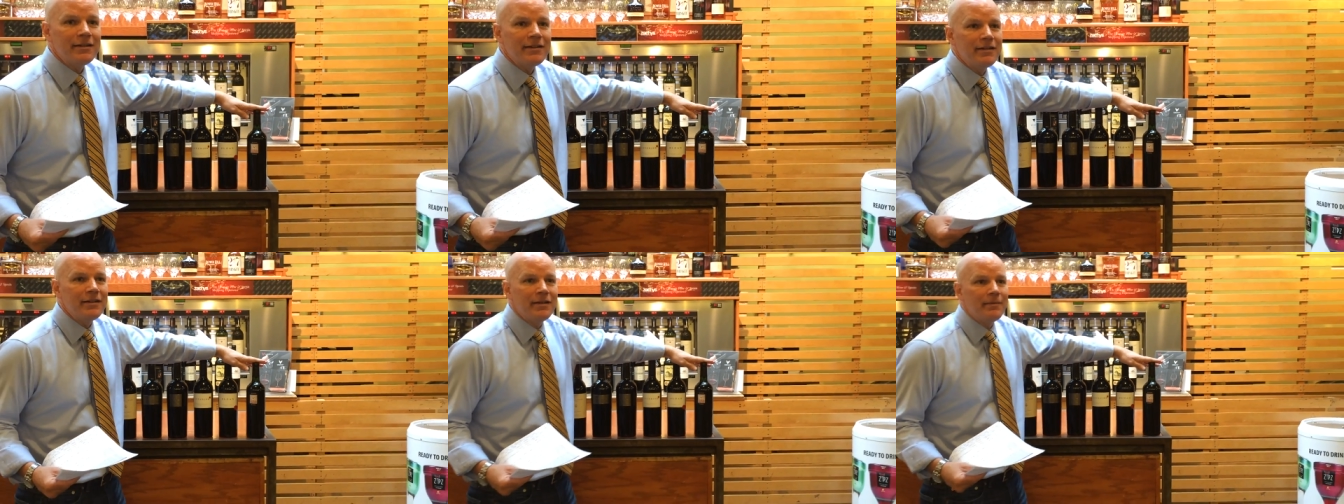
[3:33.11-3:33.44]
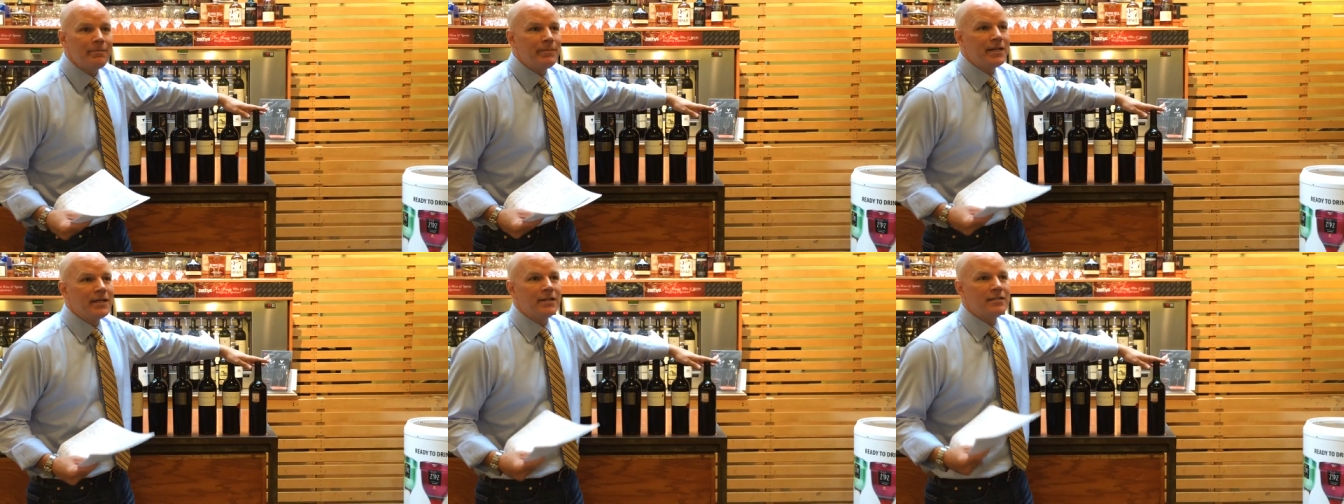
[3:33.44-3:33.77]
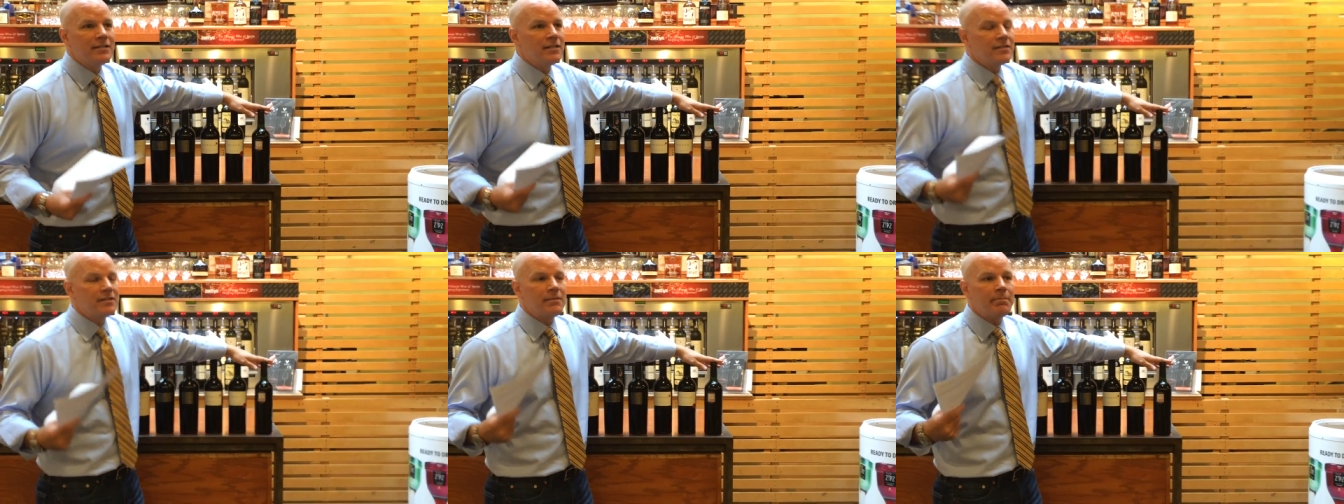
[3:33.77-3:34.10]
it
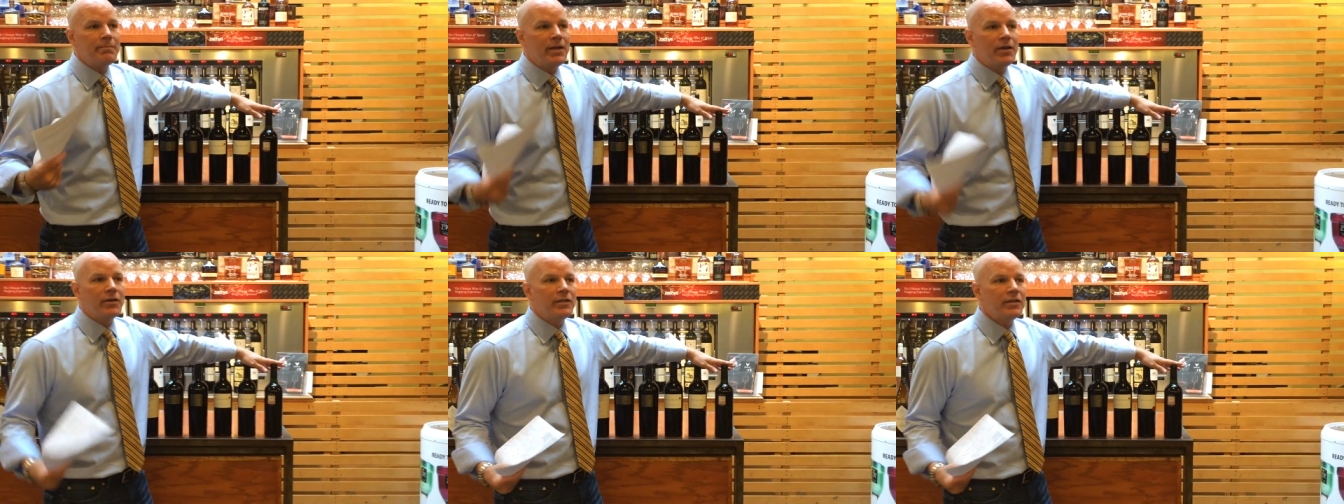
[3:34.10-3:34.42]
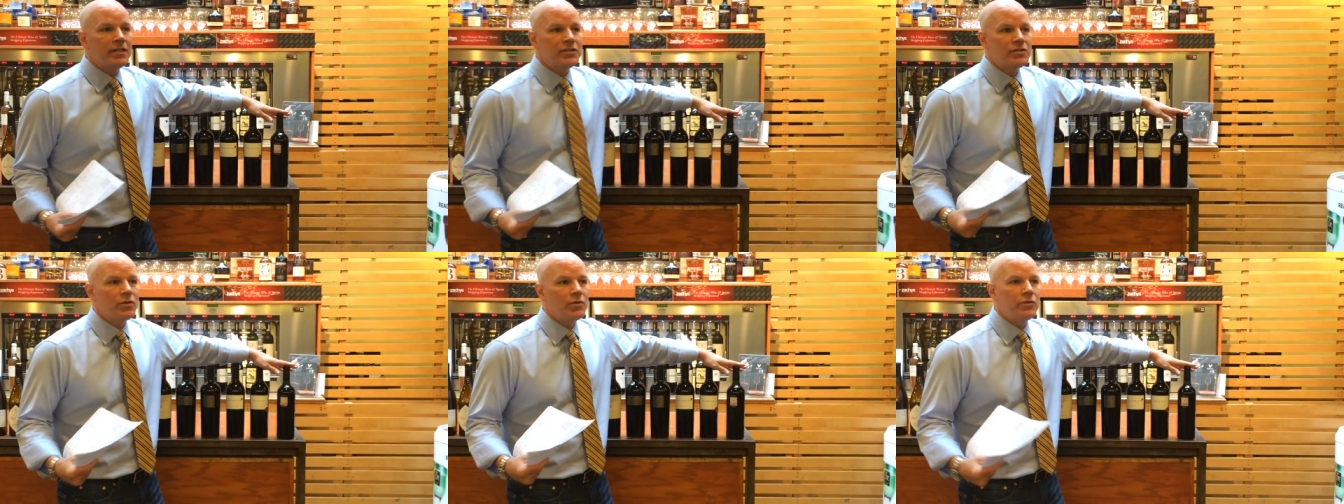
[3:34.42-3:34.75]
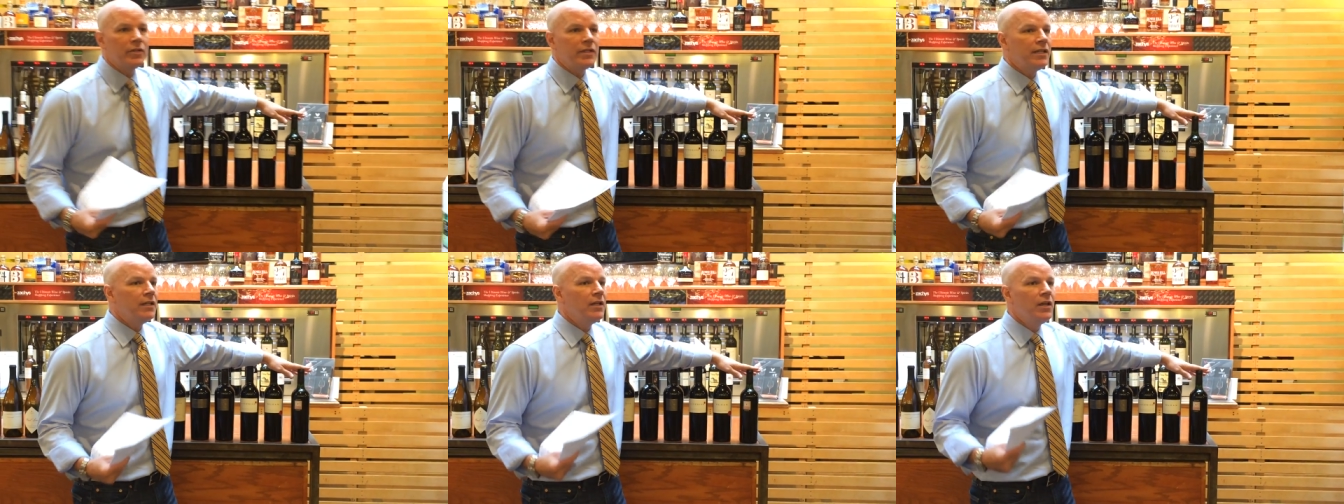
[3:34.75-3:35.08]
because it's mailing list
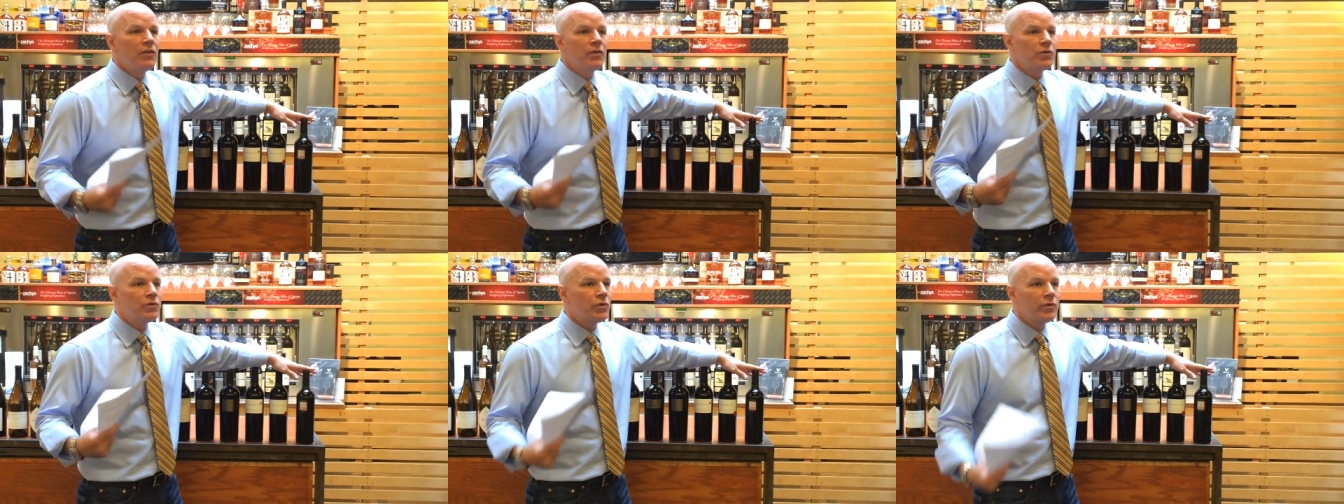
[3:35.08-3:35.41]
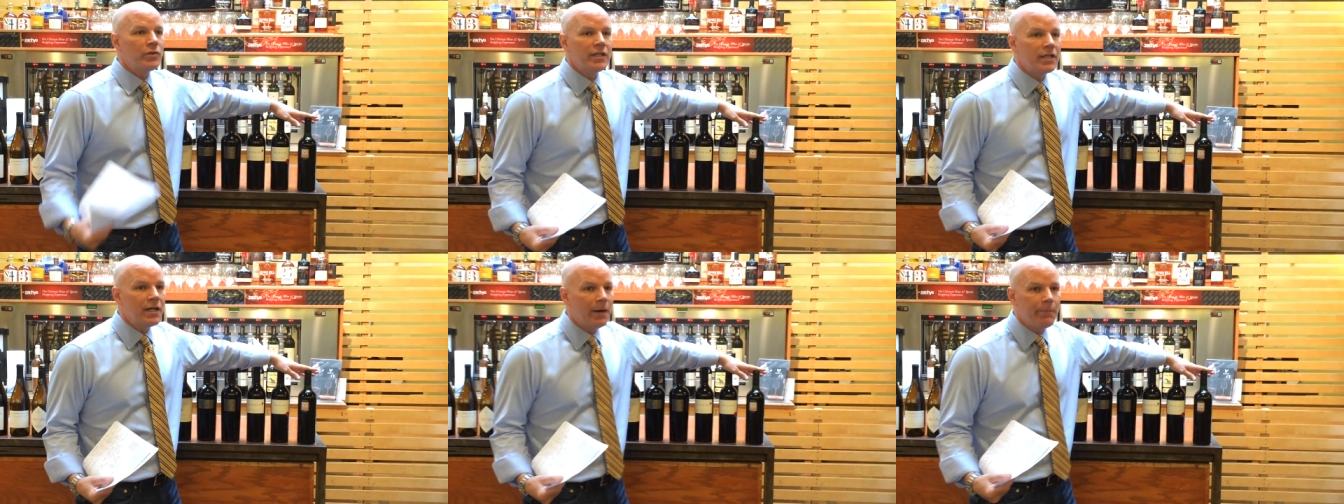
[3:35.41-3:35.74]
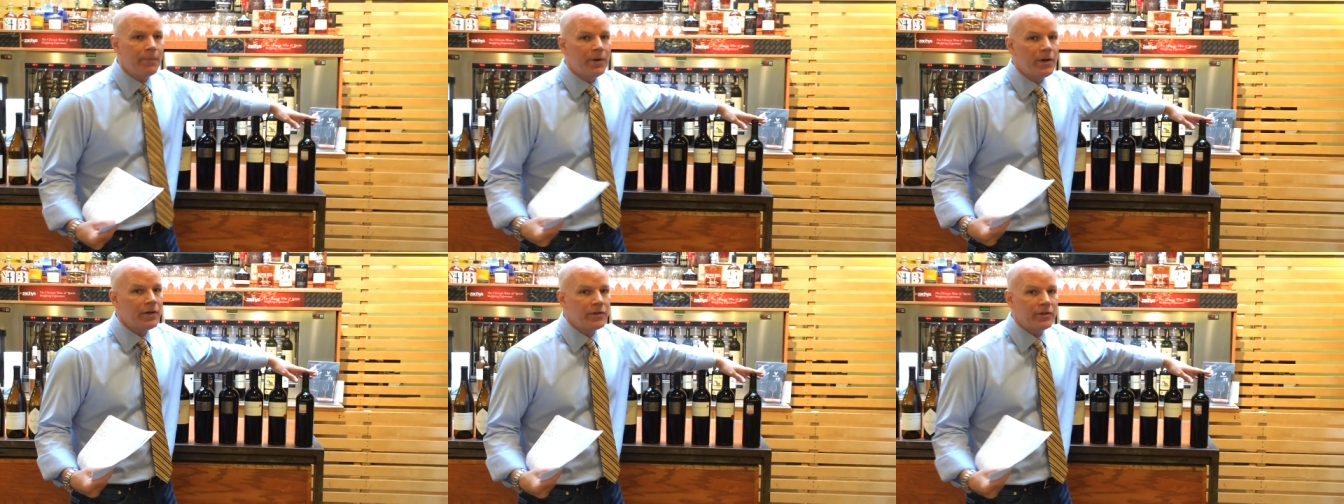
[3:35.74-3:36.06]
only, there's only a
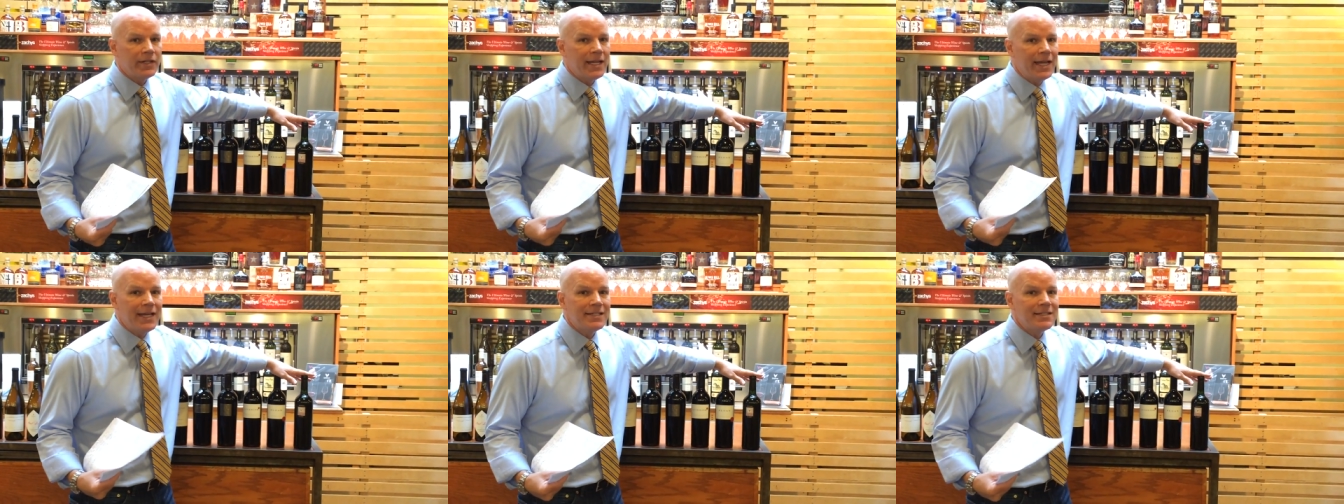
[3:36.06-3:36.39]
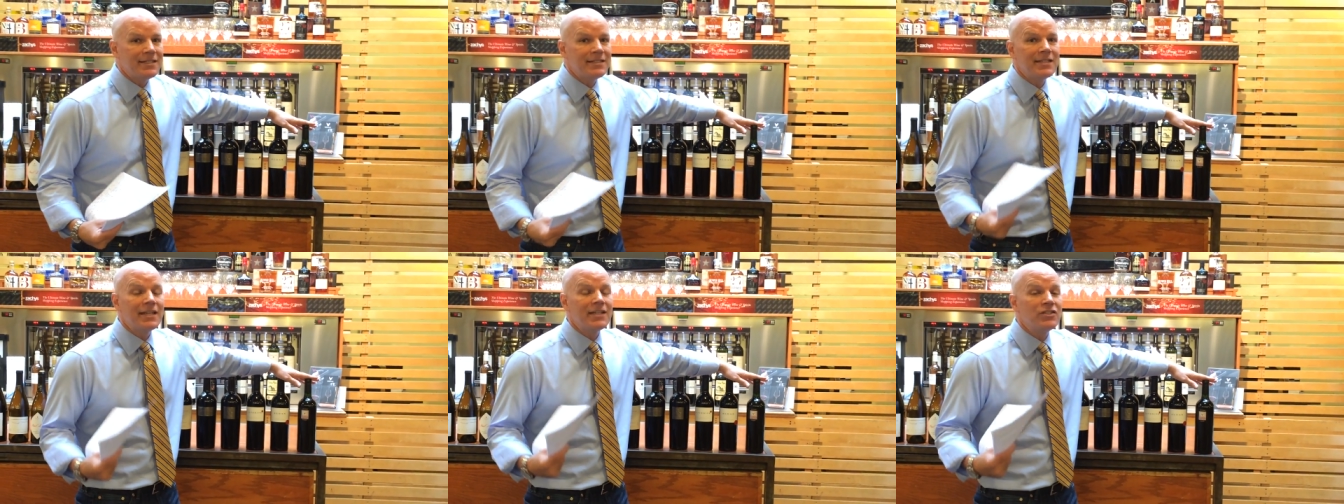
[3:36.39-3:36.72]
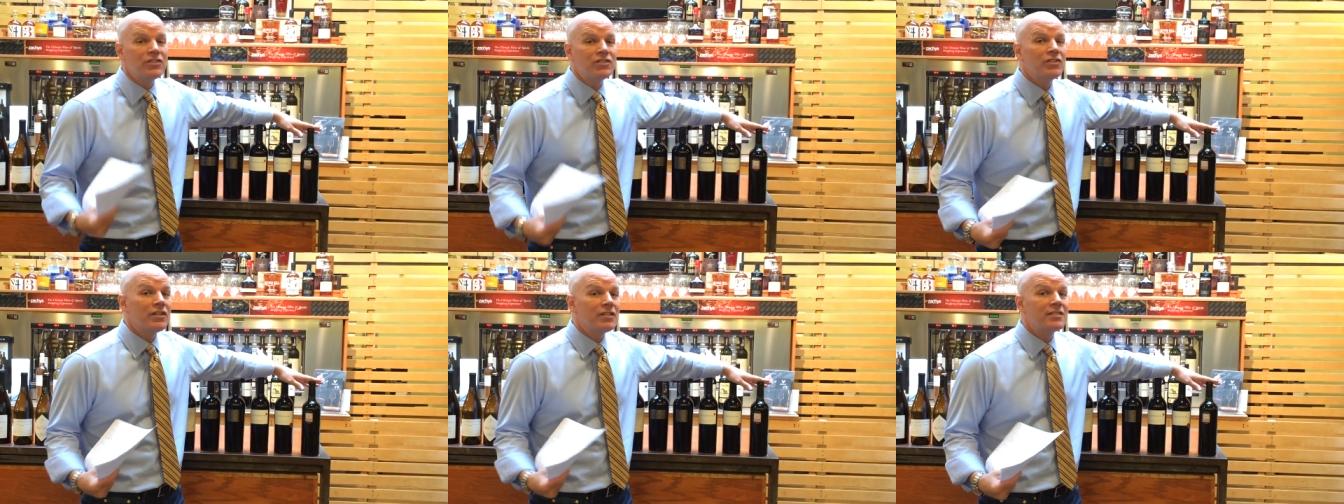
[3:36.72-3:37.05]
couple hundred cases,
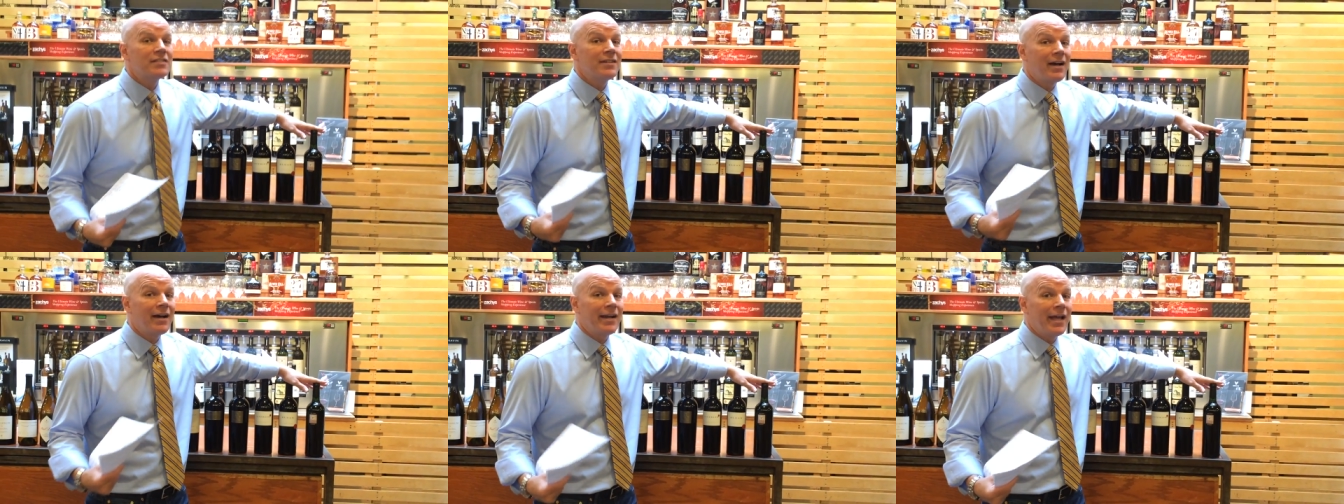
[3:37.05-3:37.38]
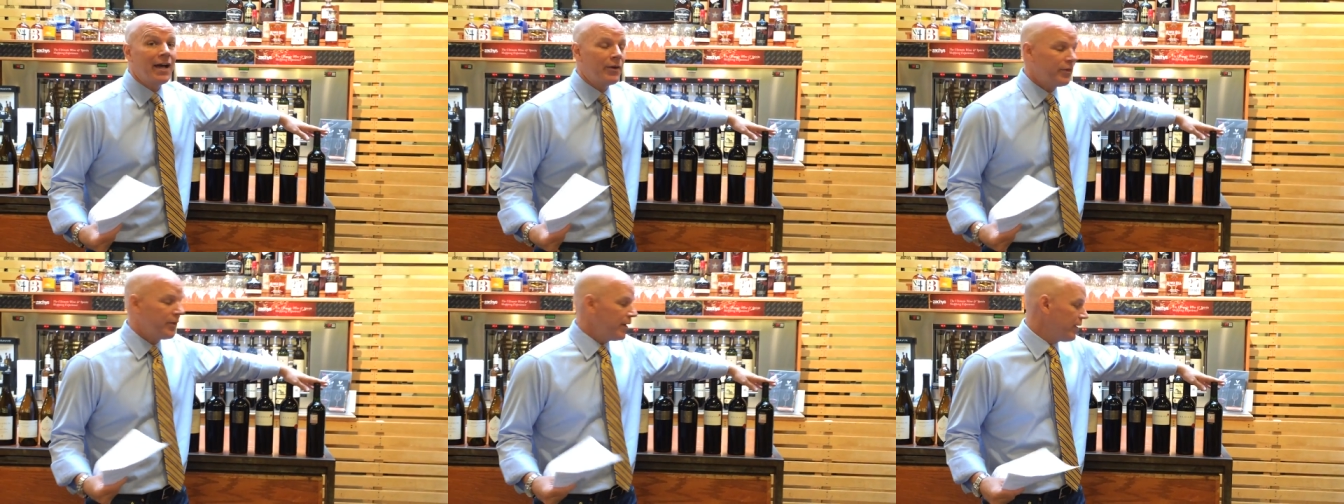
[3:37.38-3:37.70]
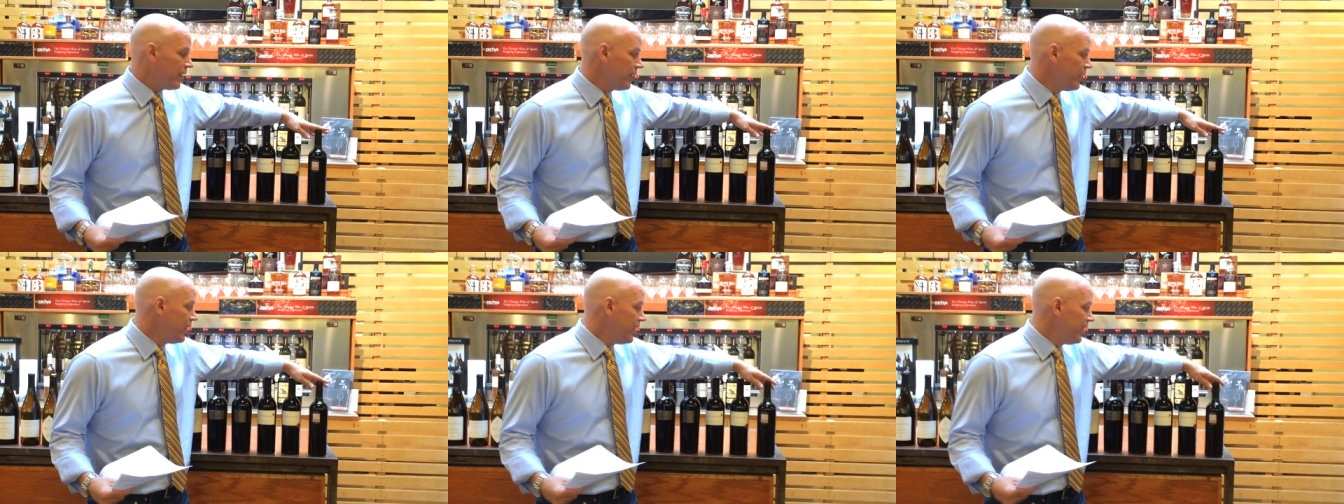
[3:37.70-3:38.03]
it's just not out
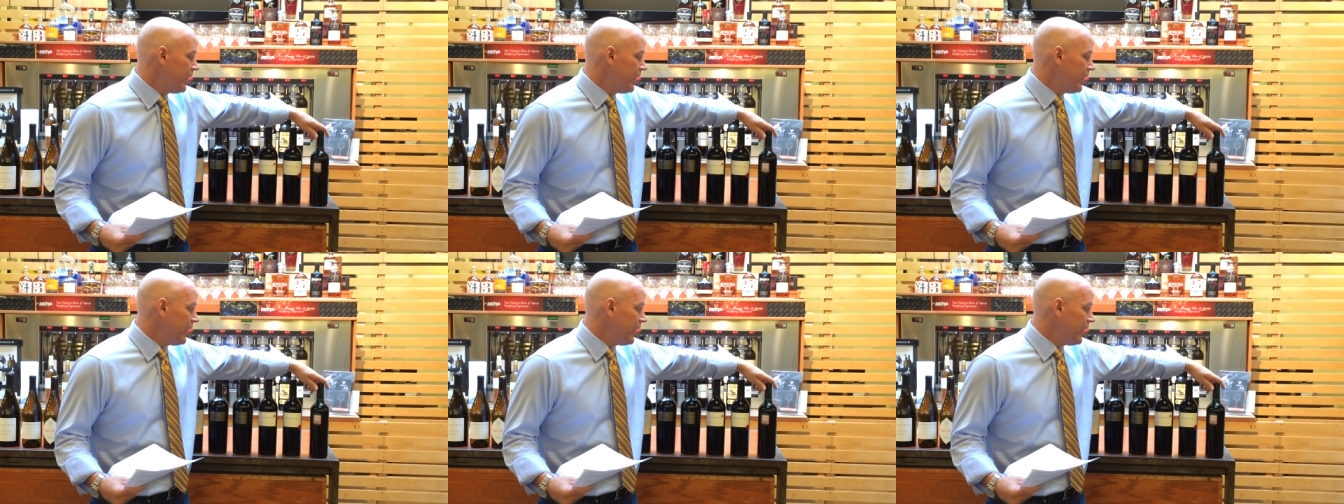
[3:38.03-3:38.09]
there.